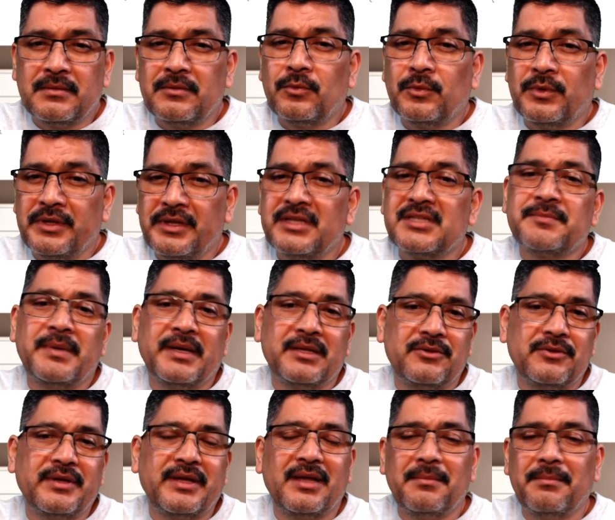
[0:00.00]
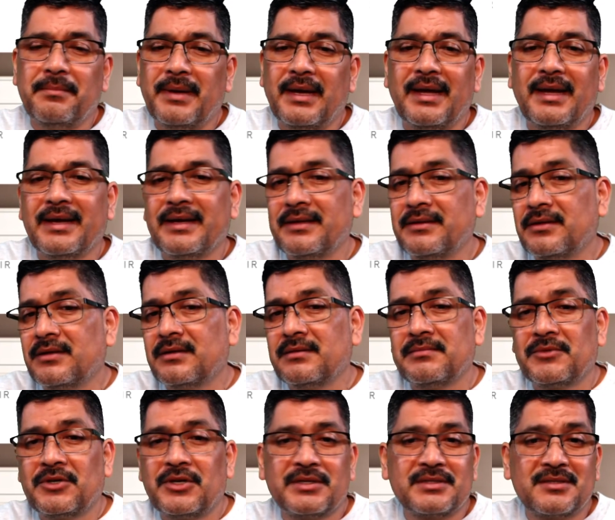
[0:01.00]
when the inspector came back and the
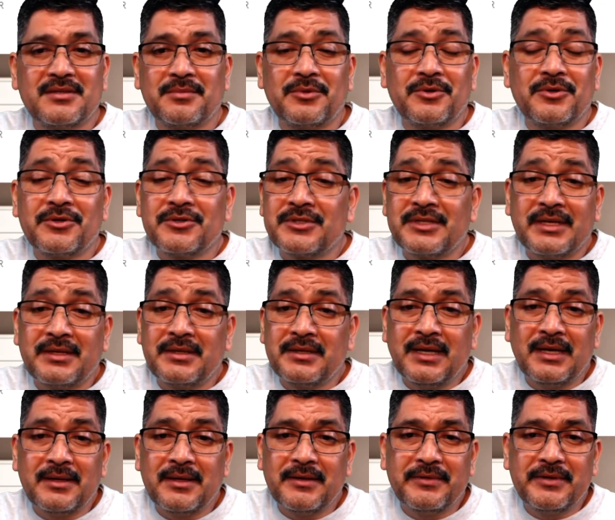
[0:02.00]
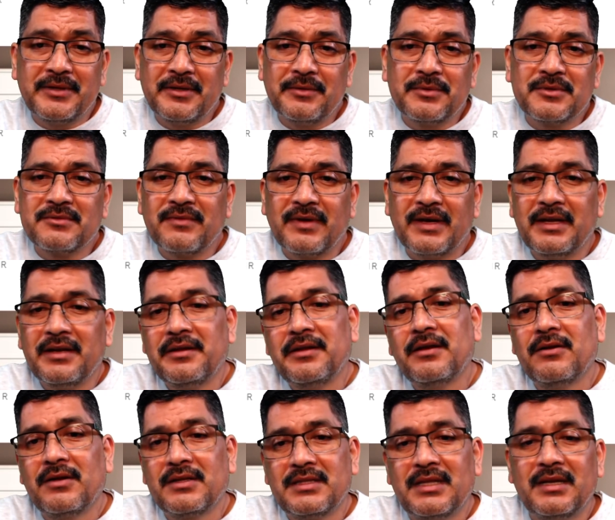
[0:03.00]
customer said, yeah, everything was fine, he
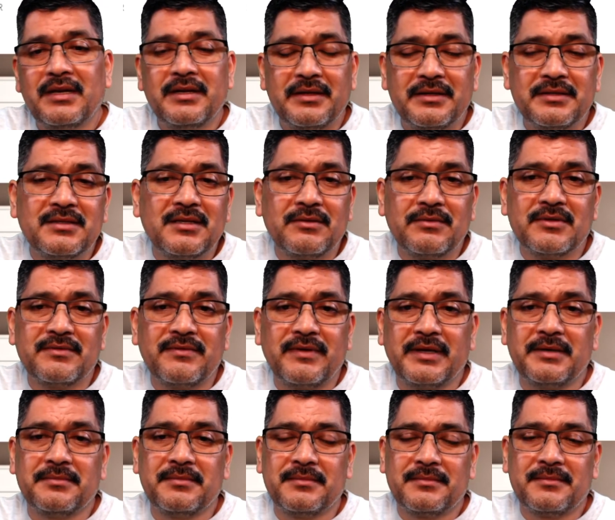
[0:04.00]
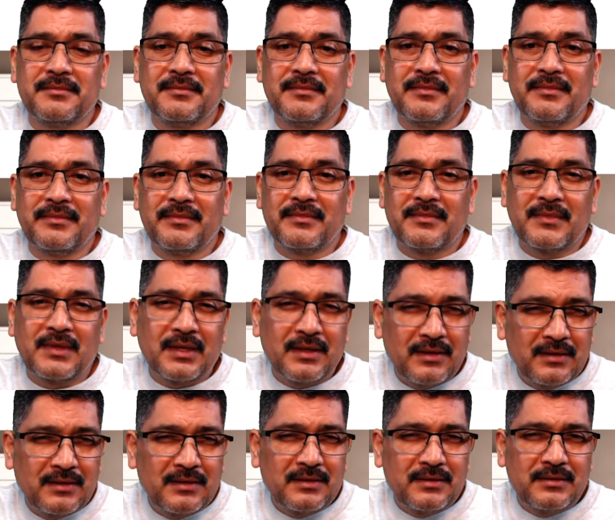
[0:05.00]
looked at it, he said it was fine.
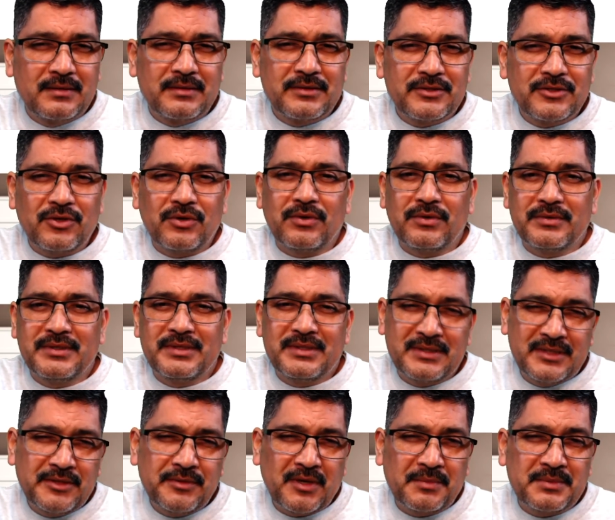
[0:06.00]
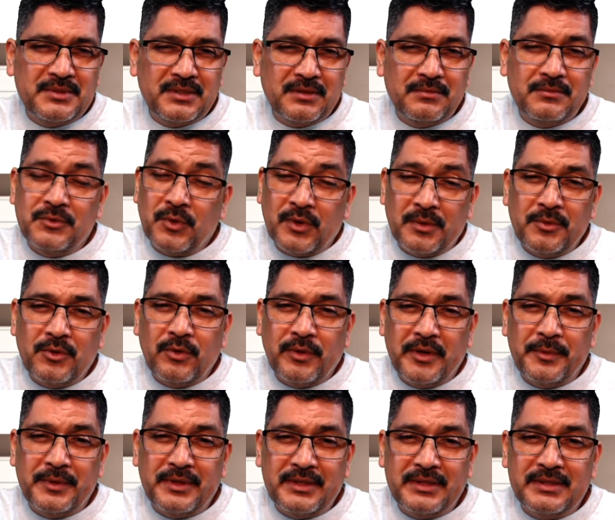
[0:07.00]
So you see where I'm going
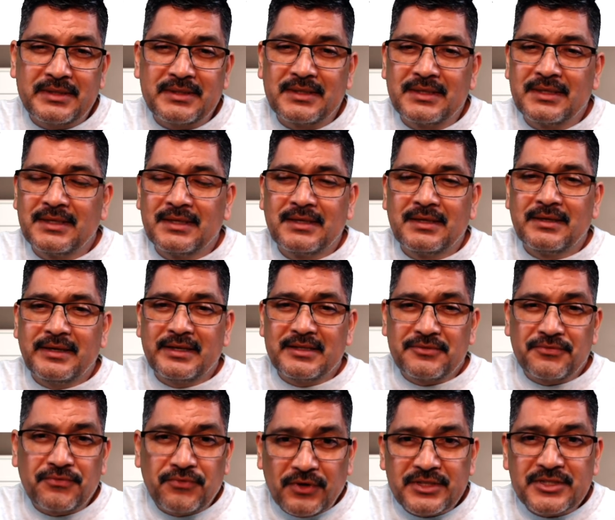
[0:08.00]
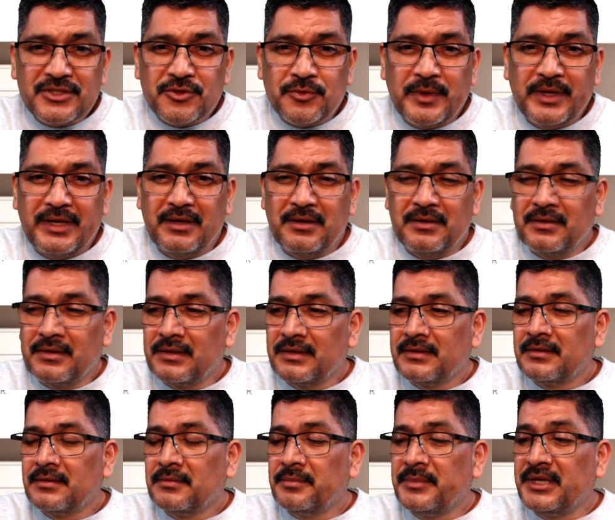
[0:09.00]
with this? It's frustrating
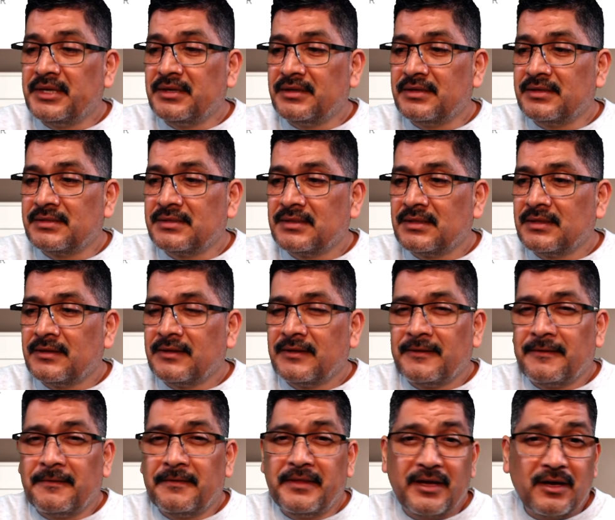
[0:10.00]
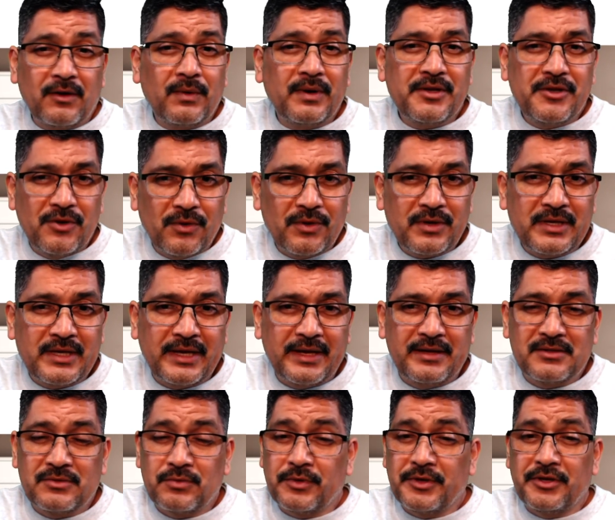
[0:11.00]
because they're on your
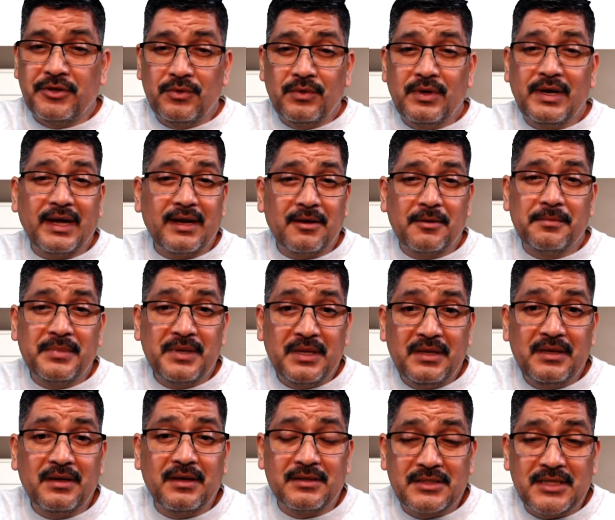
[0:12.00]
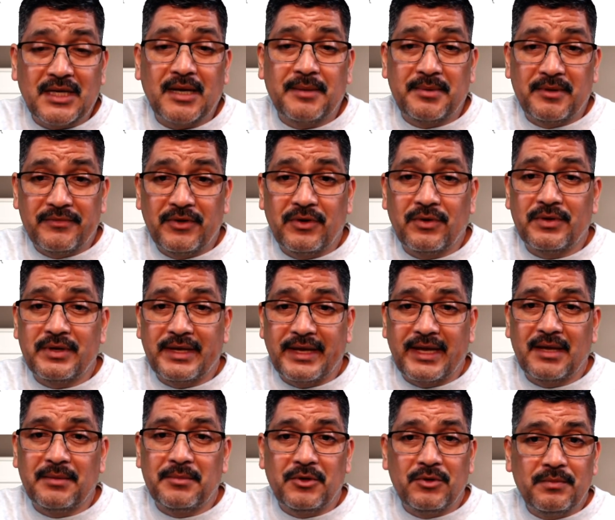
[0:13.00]
case where you gotta be on top of your
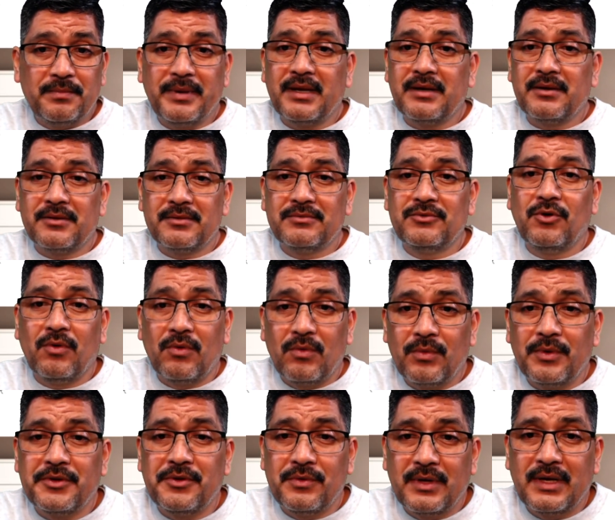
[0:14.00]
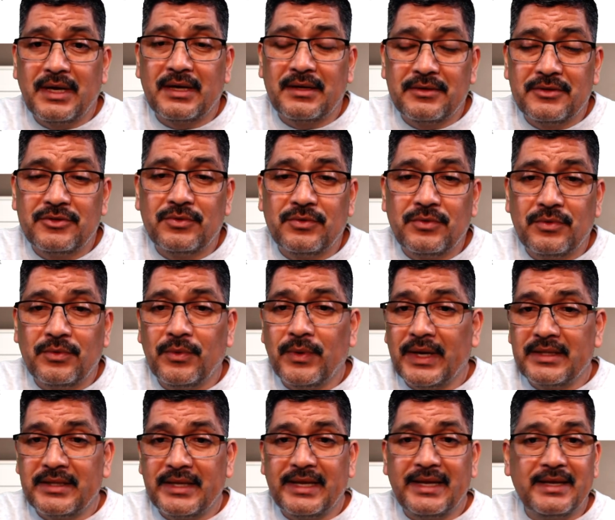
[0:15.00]
game. You better know what you gotta do,
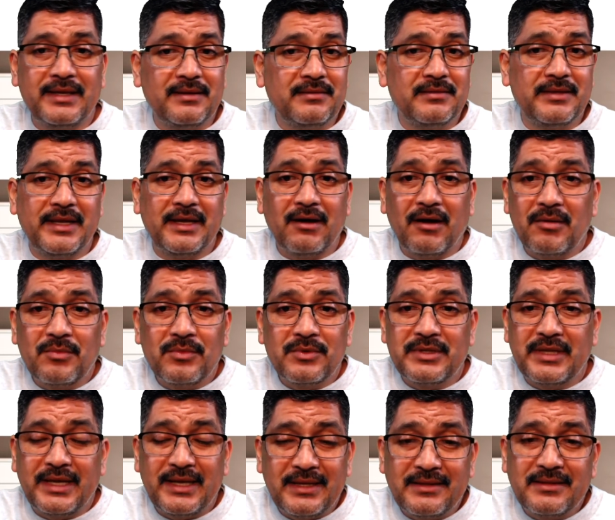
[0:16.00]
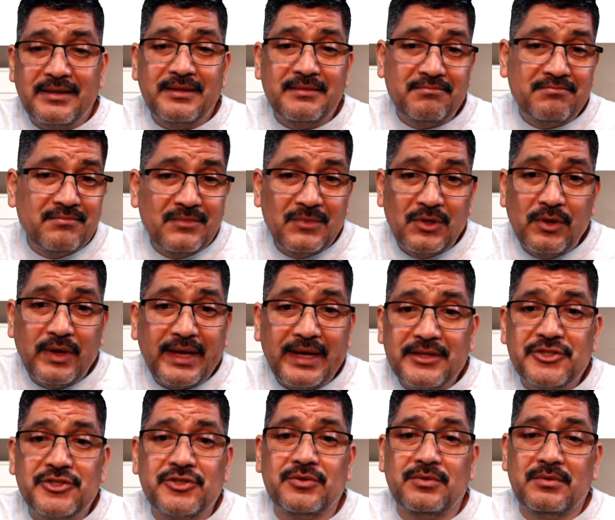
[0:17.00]
and they look
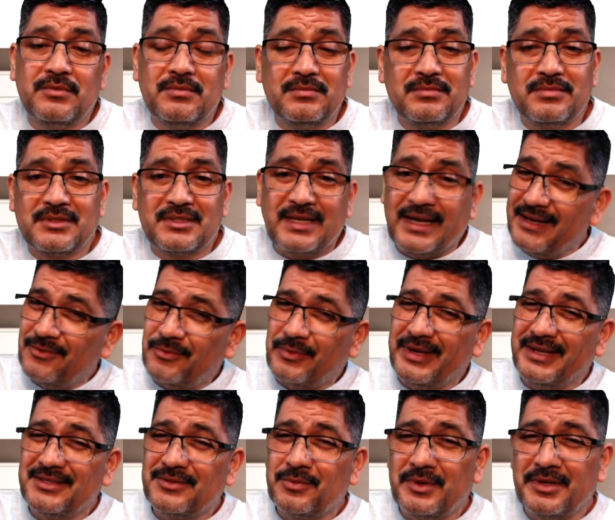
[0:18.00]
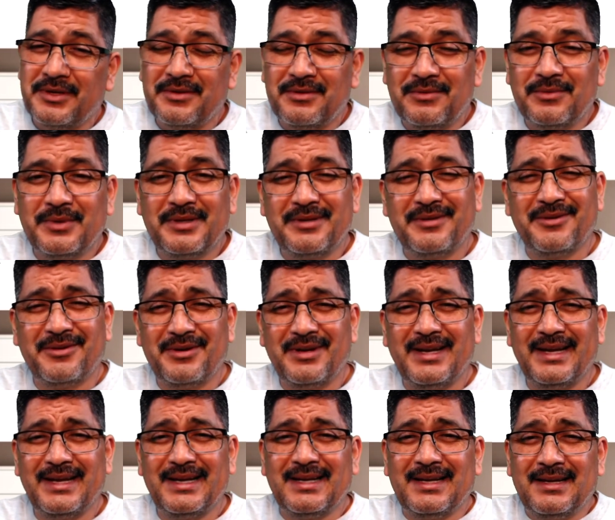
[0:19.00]
at you sideways when you're
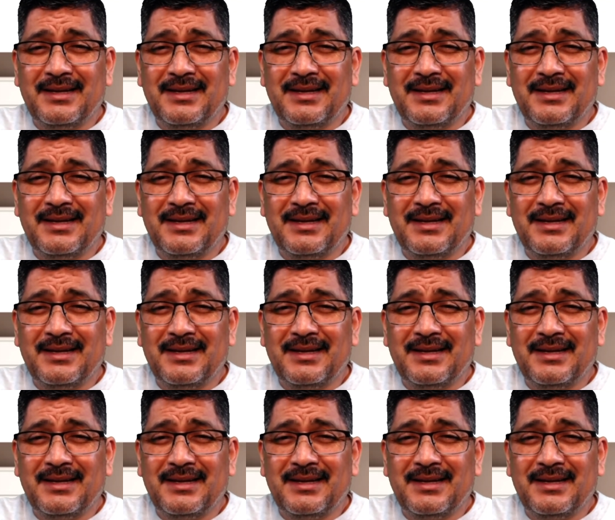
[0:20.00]
like,